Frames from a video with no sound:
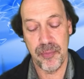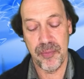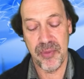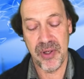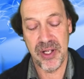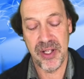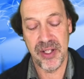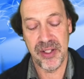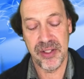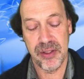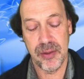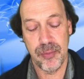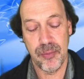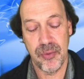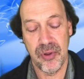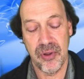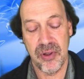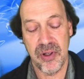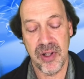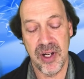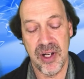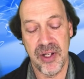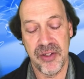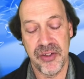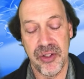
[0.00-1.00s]
the possible
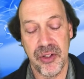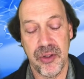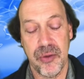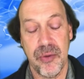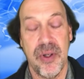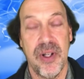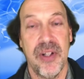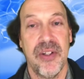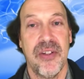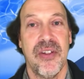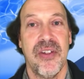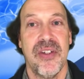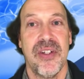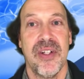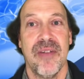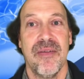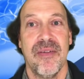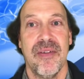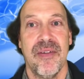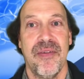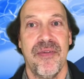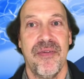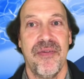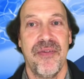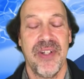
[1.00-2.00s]
consequences of
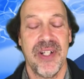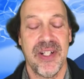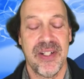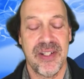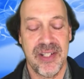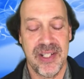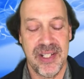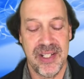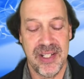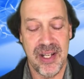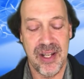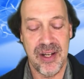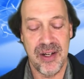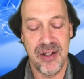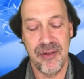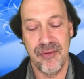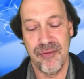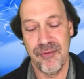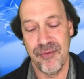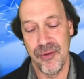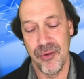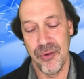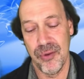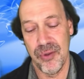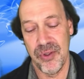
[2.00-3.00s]
a fixed set
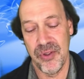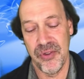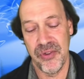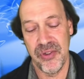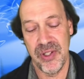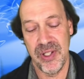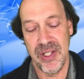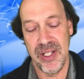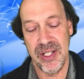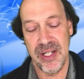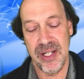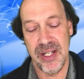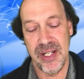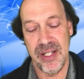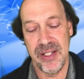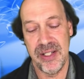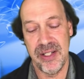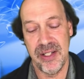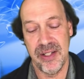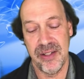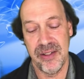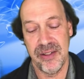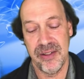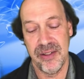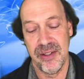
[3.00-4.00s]
of rules and
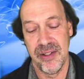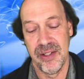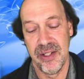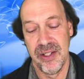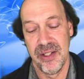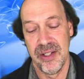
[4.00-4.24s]
ideas.